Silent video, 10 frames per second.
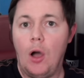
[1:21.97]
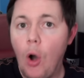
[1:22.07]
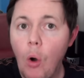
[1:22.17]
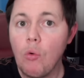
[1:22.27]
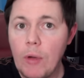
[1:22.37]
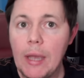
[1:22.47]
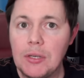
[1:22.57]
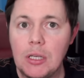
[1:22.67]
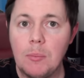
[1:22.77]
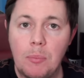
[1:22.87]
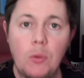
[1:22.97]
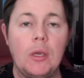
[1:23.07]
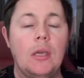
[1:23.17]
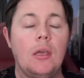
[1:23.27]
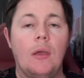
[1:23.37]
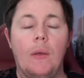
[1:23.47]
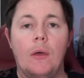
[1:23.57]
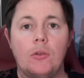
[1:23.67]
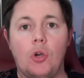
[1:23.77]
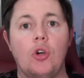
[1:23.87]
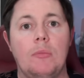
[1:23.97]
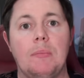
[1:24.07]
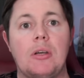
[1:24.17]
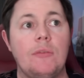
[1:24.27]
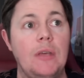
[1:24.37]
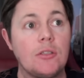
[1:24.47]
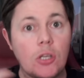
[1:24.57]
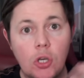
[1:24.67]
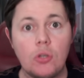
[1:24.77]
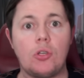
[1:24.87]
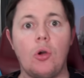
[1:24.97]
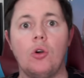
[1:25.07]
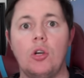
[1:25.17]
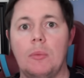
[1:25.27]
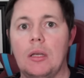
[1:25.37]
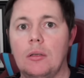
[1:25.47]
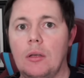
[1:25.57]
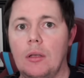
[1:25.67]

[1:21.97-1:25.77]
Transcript: already pre-tournament, because if he has a good tournament,